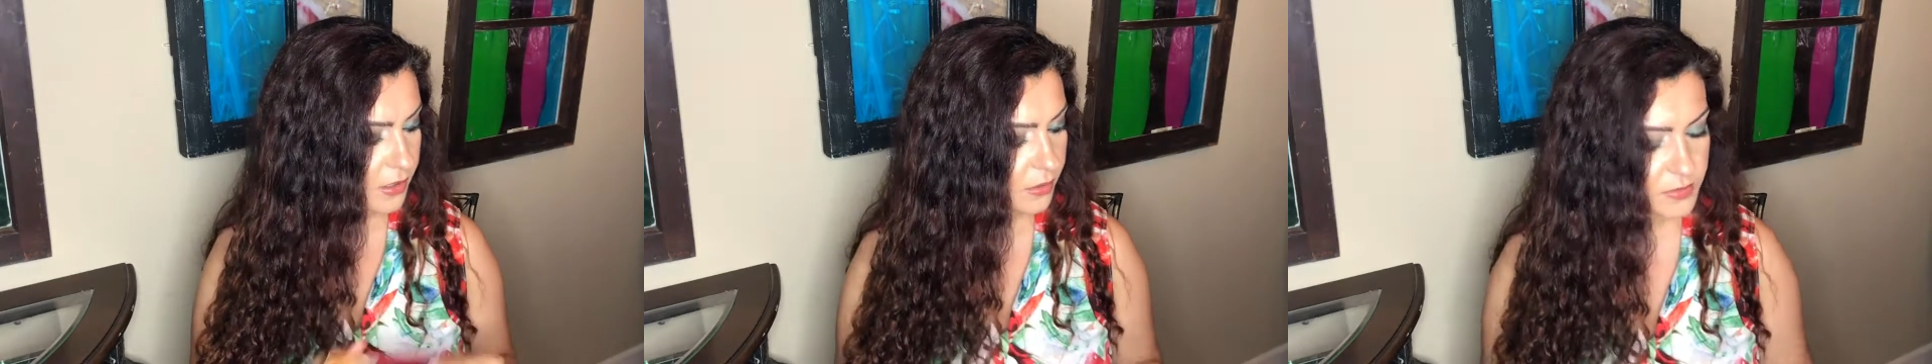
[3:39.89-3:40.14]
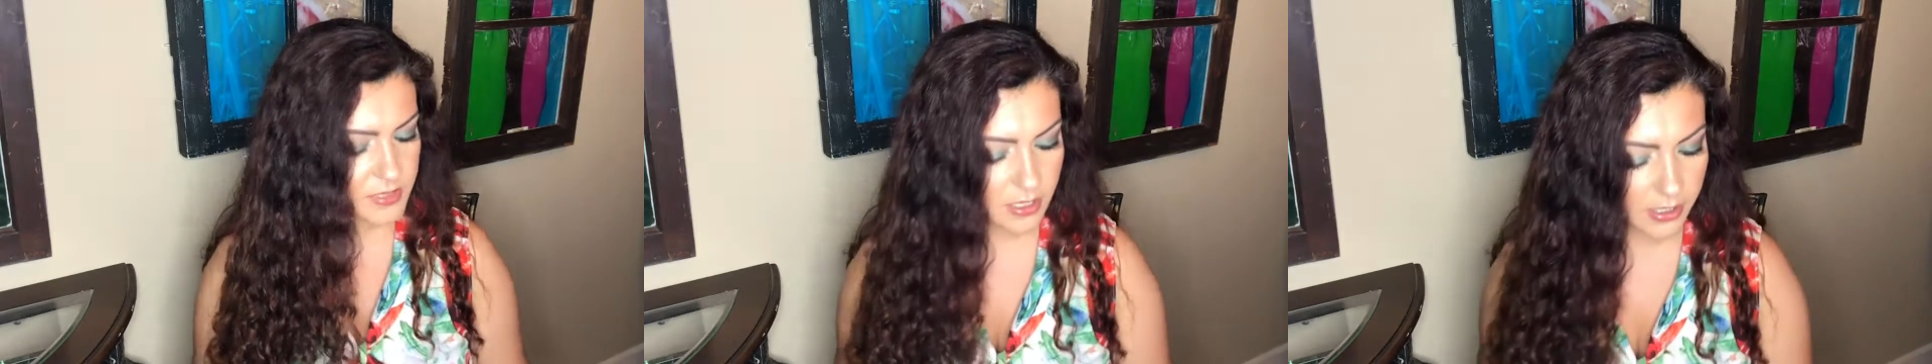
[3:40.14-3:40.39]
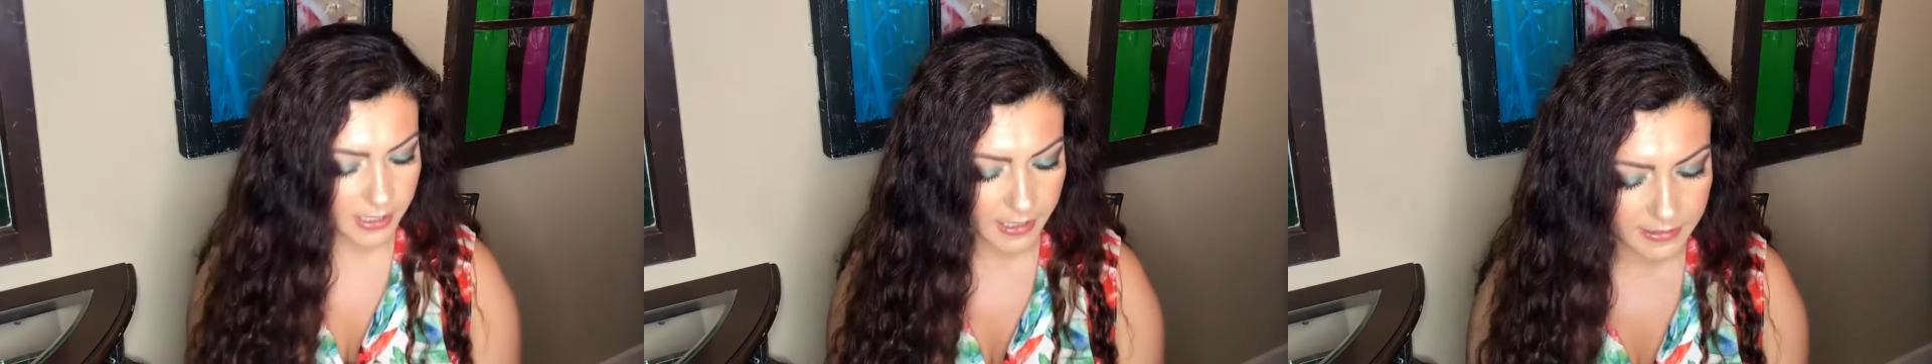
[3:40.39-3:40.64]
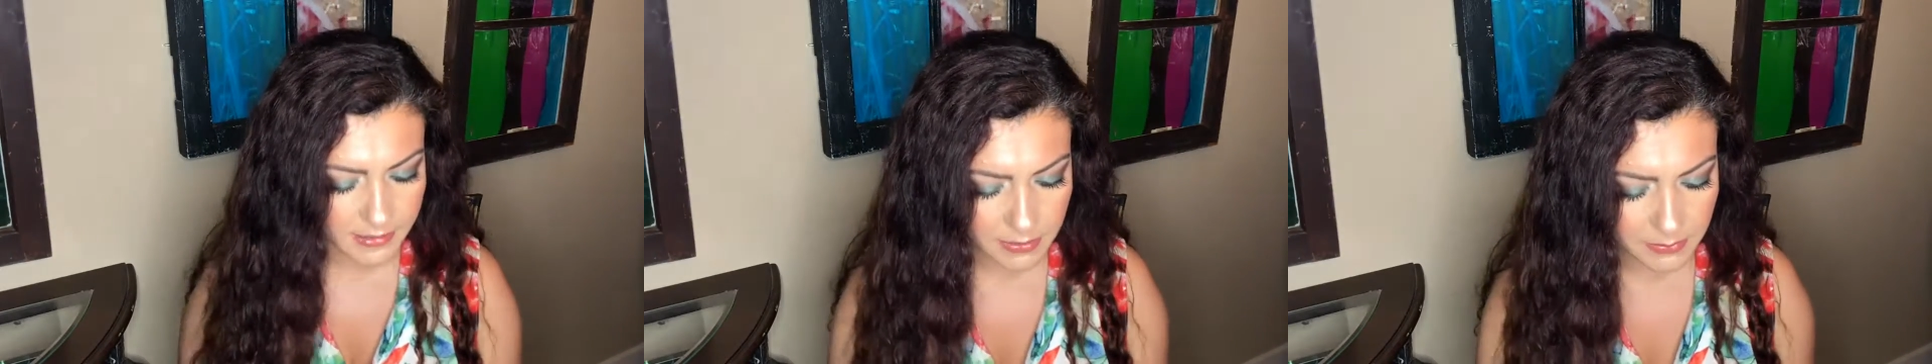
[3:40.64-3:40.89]
Oh, sorry,
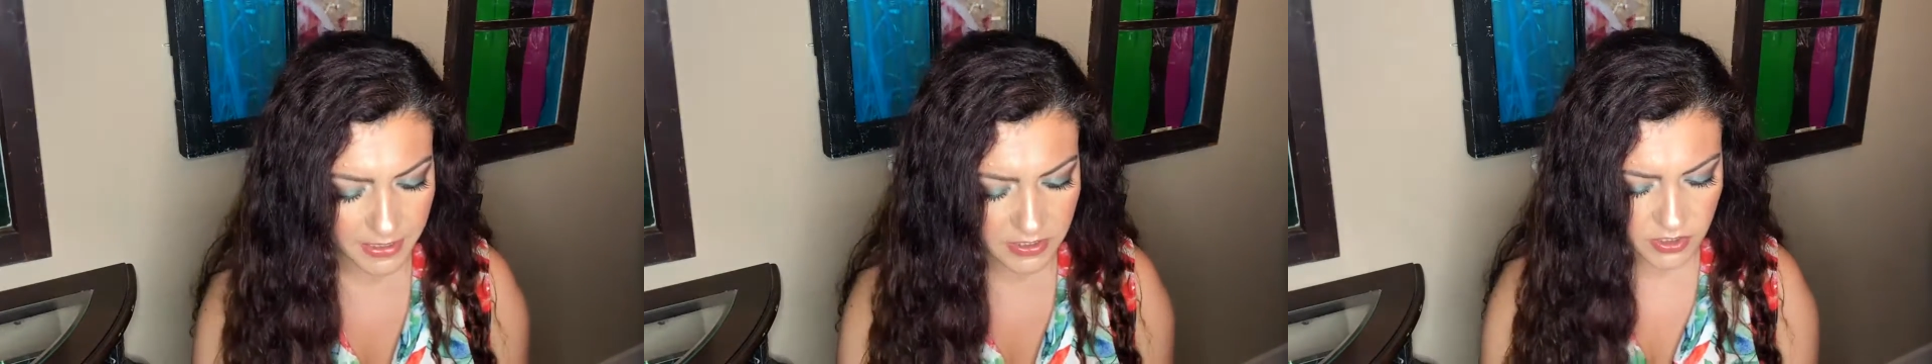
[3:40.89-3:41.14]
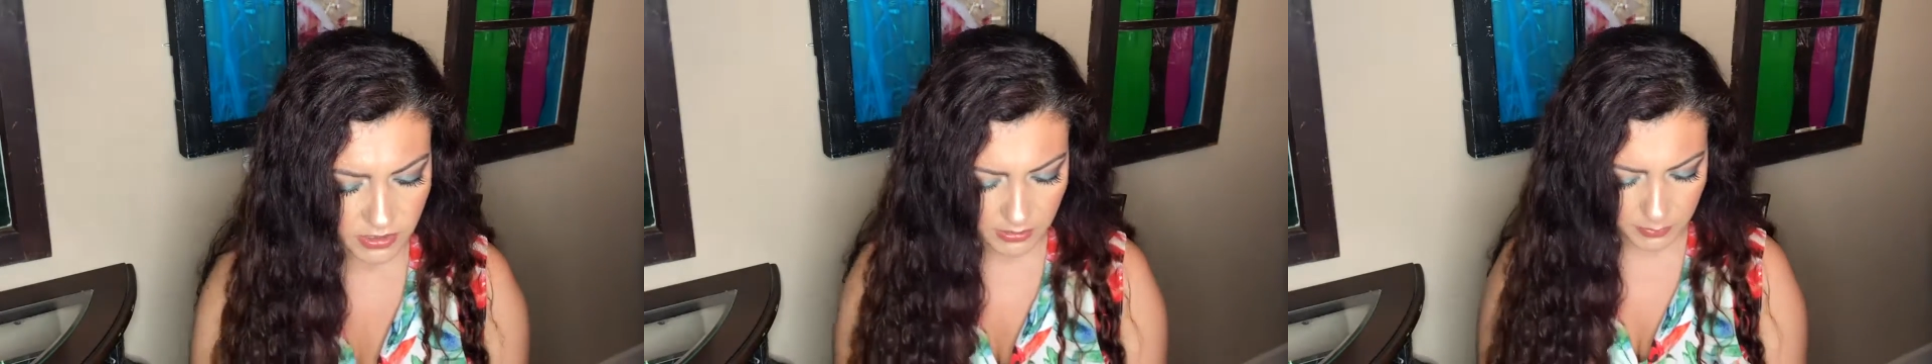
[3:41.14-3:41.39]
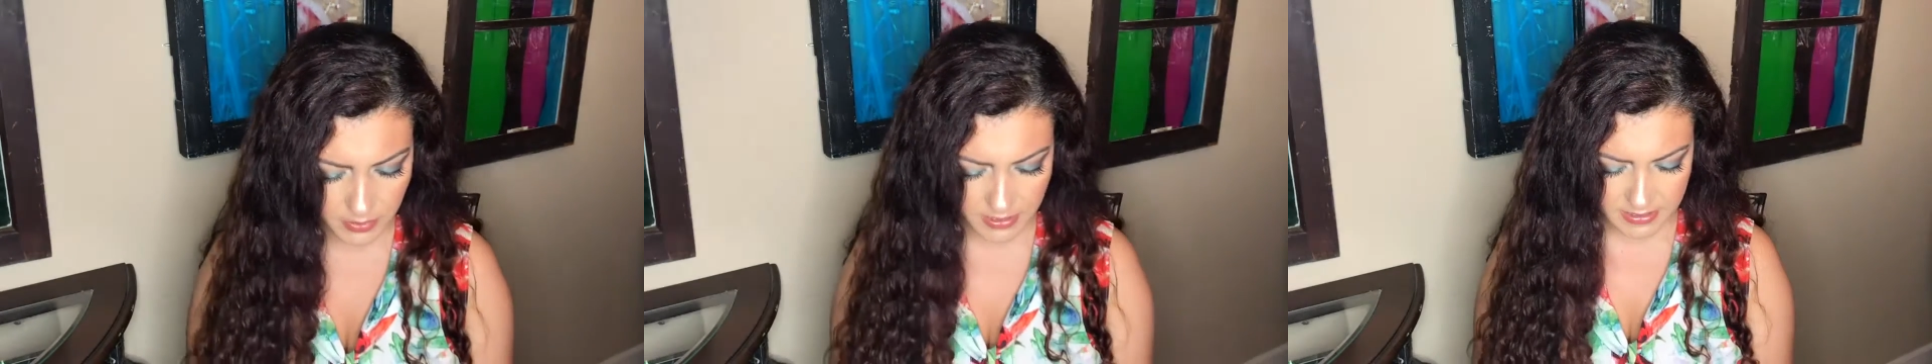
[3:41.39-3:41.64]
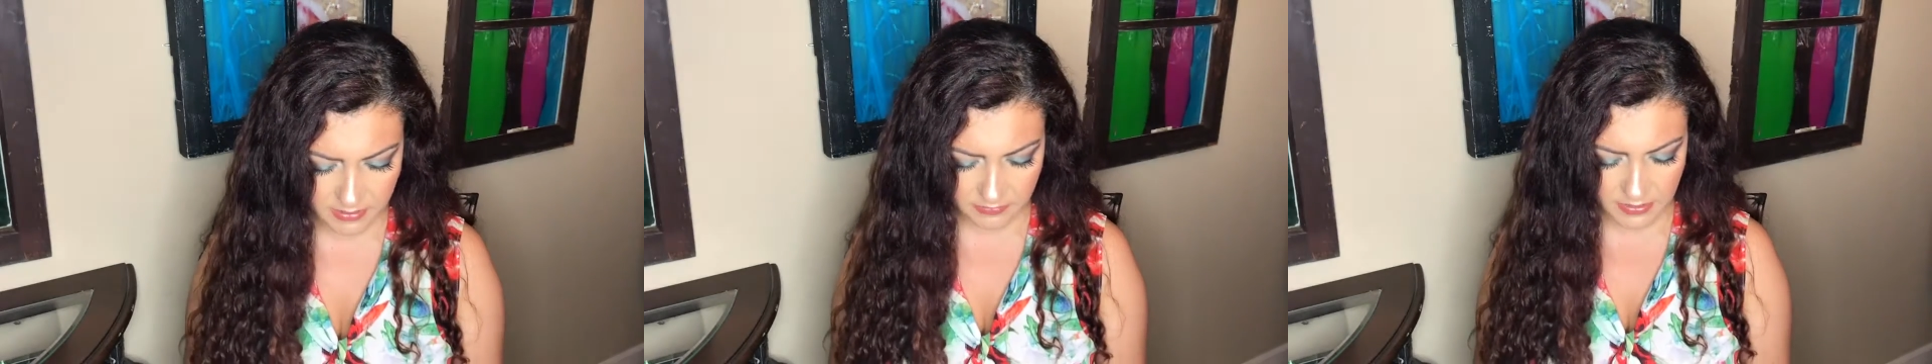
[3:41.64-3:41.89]
I didn't mention the
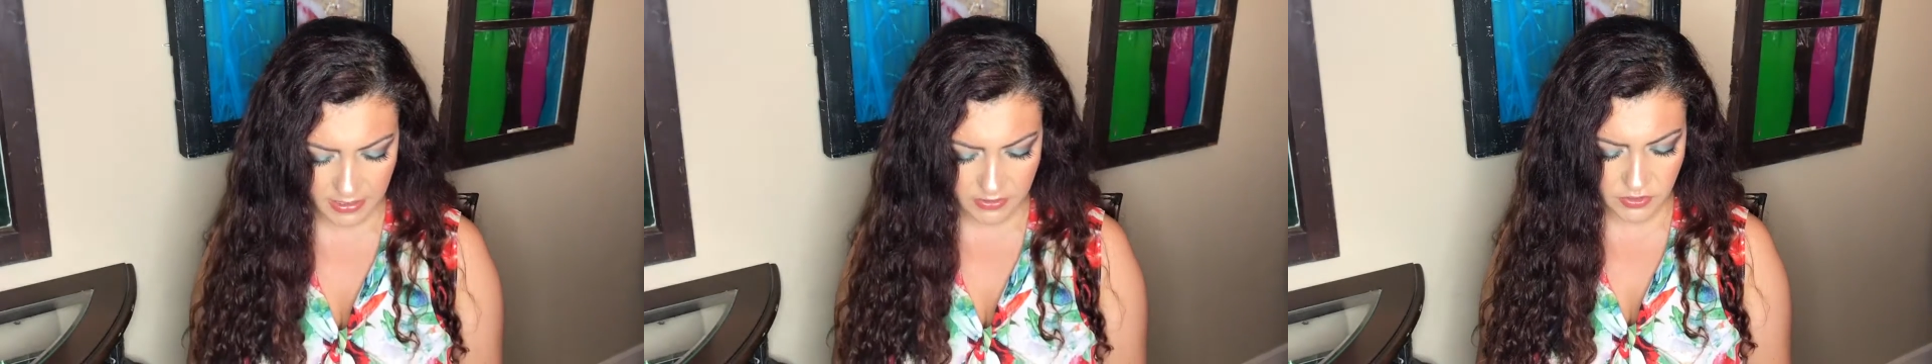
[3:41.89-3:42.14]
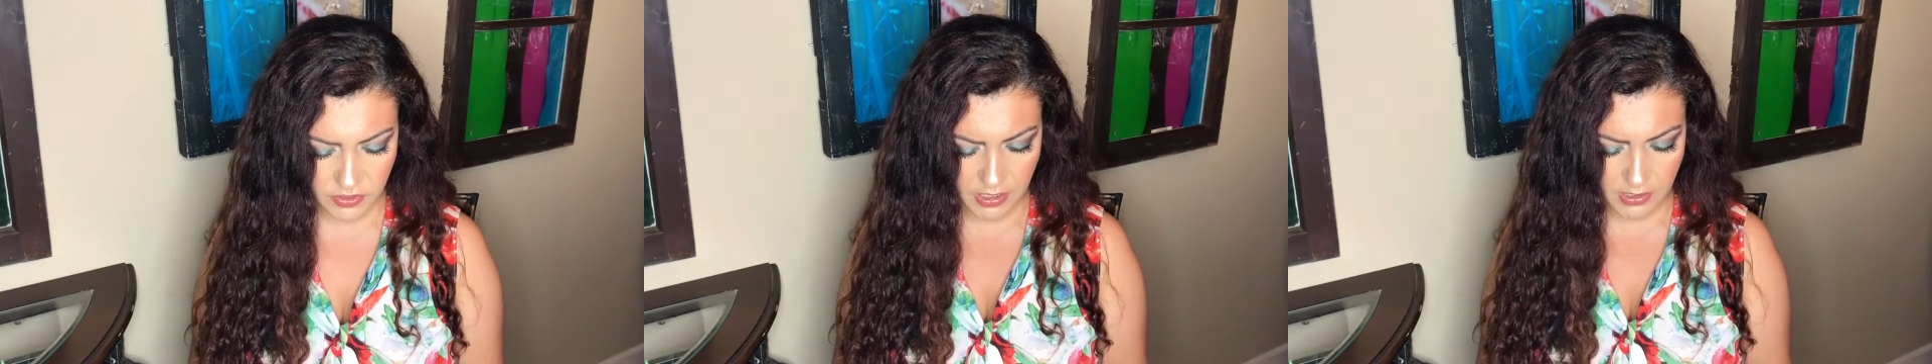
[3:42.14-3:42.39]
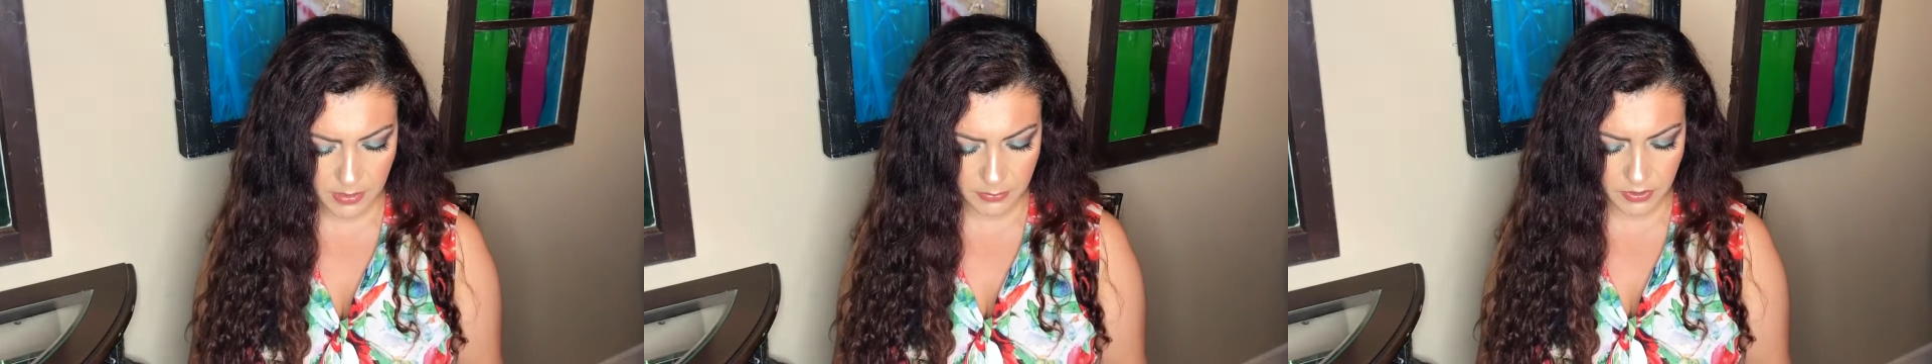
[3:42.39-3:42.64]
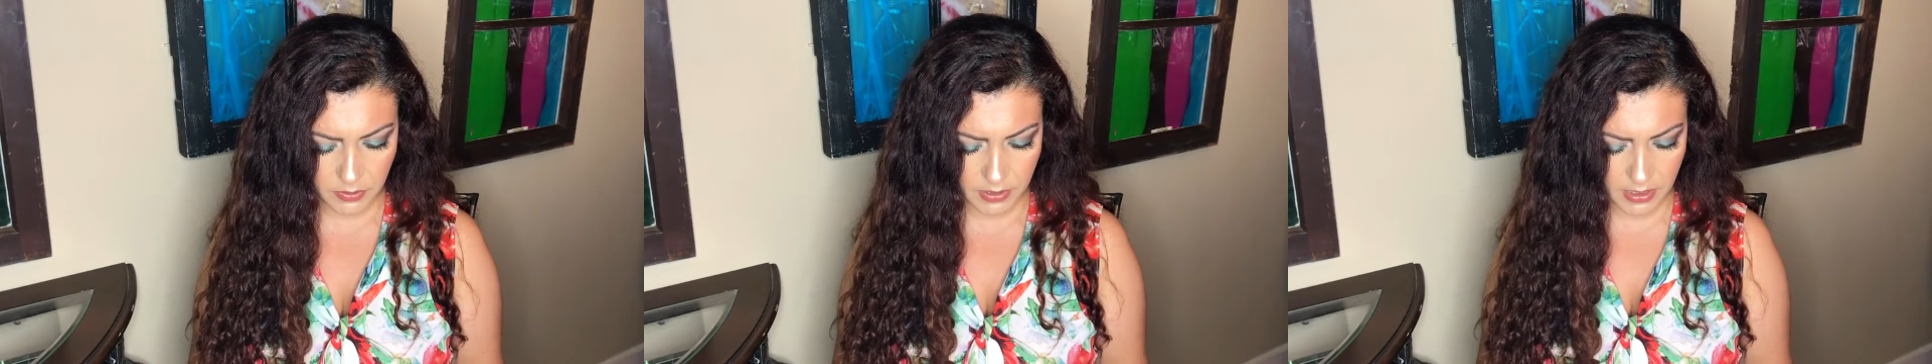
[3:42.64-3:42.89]
price of that Chella
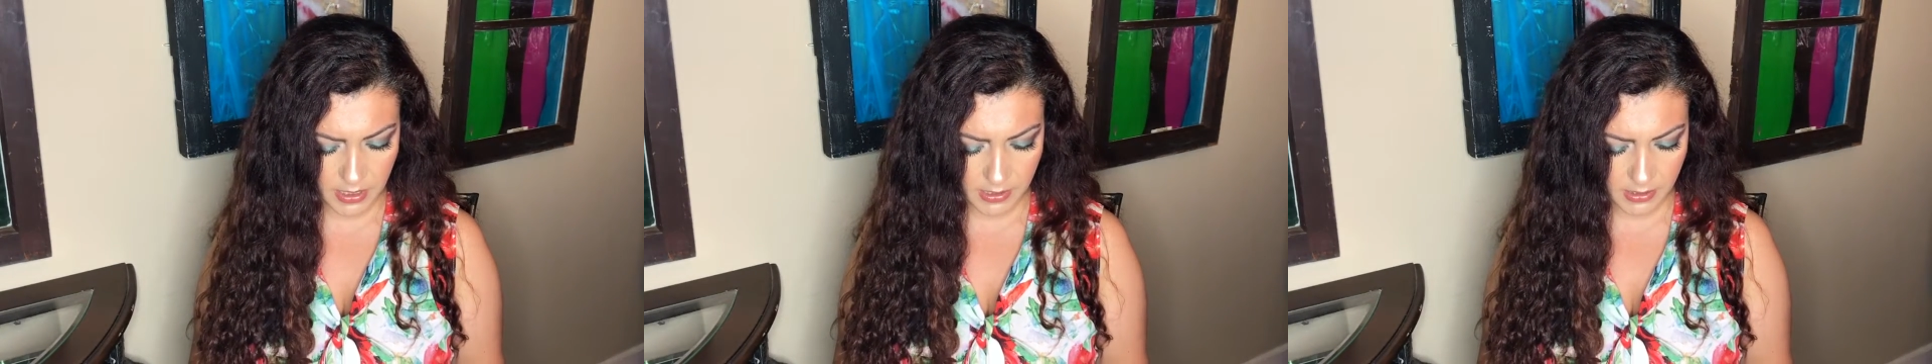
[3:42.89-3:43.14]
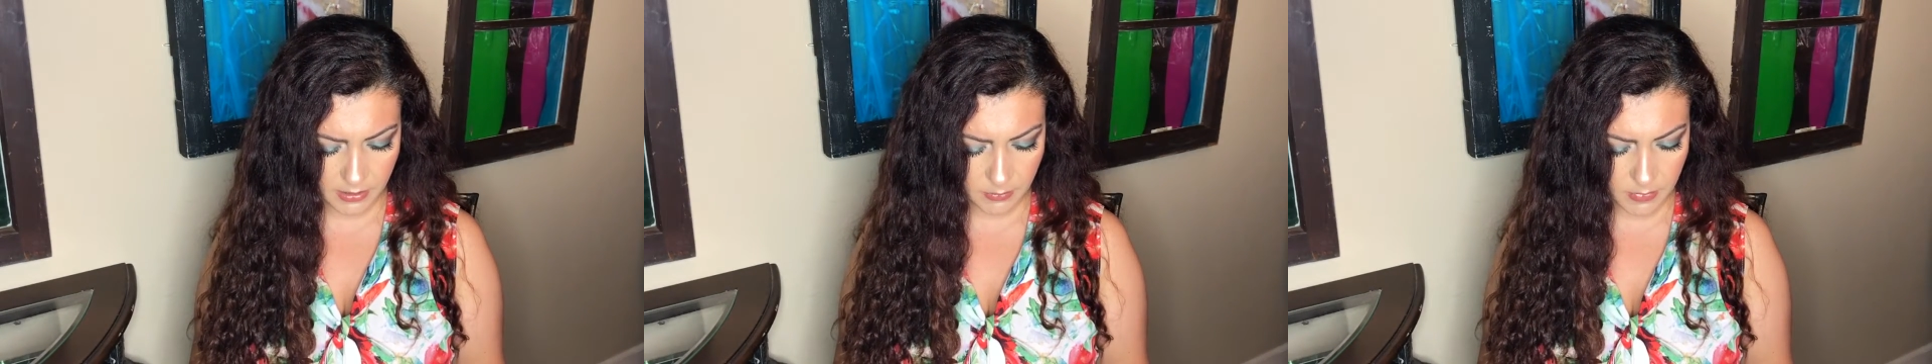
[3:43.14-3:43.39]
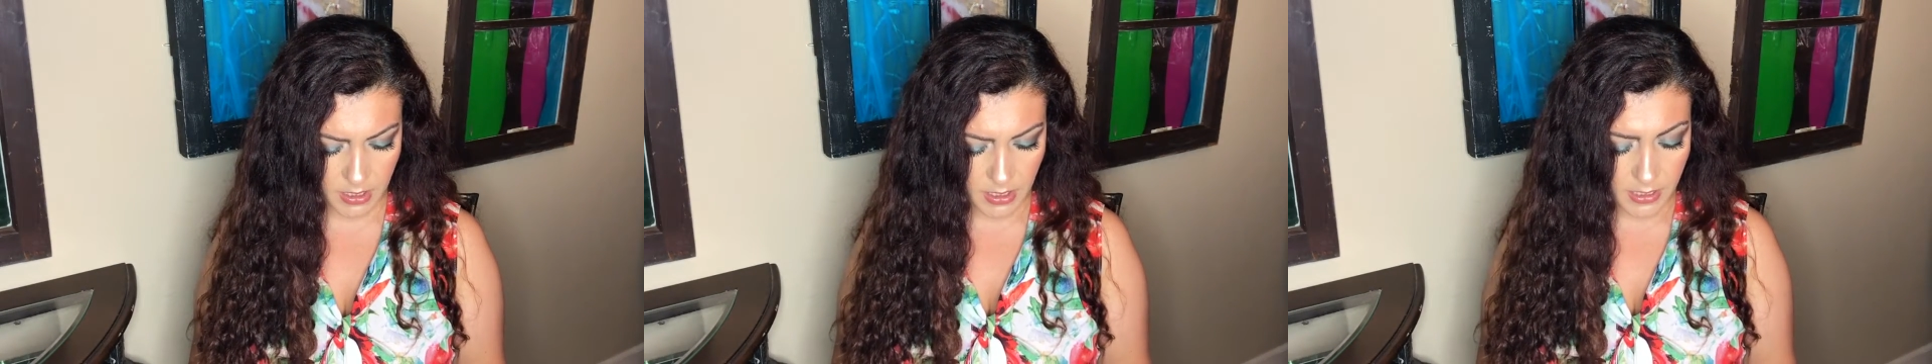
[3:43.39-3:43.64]
Beauty item.